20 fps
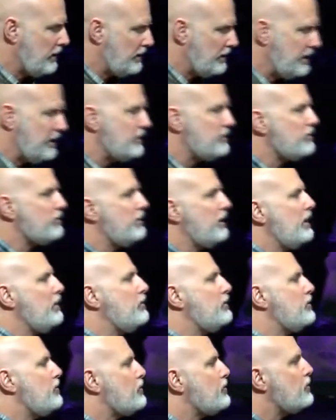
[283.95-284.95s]
that these are they
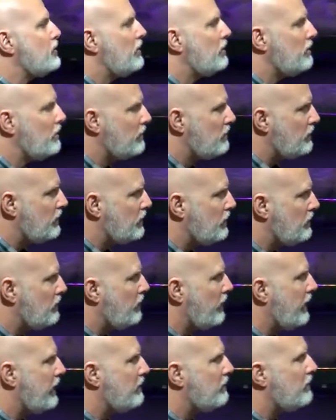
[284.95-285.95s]
which are sown on good
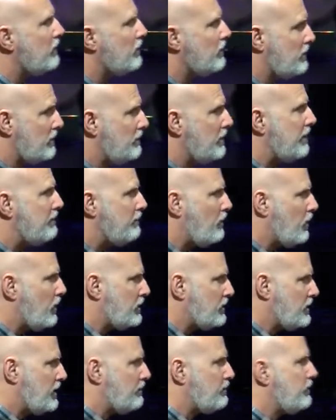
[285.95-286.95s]
ground, talking about
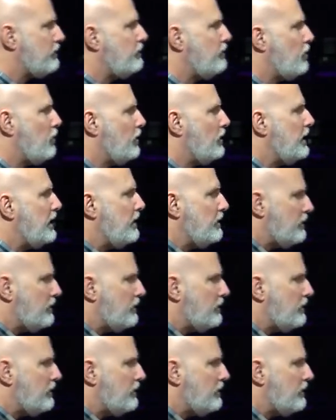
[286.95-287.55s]
Mark chapter 4.